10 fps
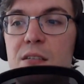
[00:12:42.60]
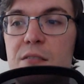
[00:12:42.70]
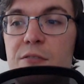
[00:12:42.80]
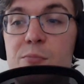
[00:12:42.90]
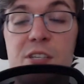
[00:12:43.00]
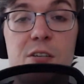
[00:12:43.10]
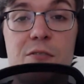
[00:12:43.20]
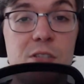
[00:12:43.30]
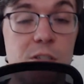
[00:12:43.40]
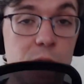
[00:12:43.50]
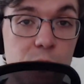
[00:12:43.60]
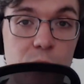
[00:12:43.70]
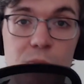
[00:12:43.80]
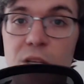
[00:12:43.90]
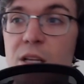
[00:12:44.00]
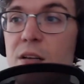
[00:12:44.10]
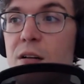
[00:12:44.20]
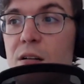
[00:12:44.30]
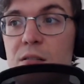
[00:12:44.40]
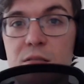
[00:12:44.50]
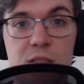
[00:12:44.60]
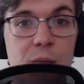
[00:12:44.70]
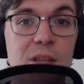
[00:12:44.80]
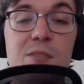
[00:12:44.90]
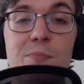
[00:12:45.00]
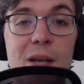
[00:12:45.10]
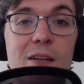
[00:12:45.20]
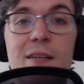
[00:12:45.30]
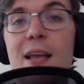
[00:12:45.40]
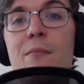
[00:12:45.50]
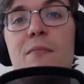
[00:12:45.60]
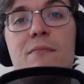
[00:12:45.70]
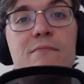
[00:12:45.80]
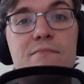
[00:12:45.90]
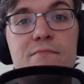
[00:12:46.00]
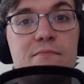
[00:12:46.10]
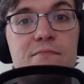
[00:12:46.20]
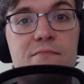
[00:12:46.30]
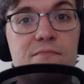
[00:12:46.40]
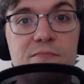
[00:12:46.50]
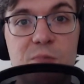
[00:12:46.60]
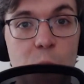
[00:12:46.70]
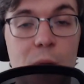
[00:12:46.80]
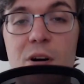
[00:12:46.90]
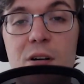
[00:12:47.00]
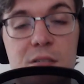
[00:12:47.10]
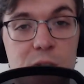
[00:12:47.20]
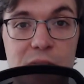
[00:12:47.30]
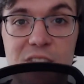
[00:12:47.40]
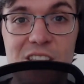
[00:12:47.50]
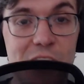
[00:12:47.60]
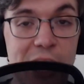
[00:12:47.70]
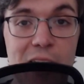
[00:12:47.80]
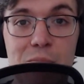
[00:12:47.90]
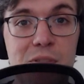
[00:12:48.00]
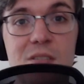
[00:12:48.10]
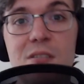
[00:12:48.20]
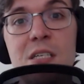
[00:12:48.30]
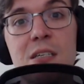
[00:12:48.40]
Verdum, some of these bigger name former UFC champs,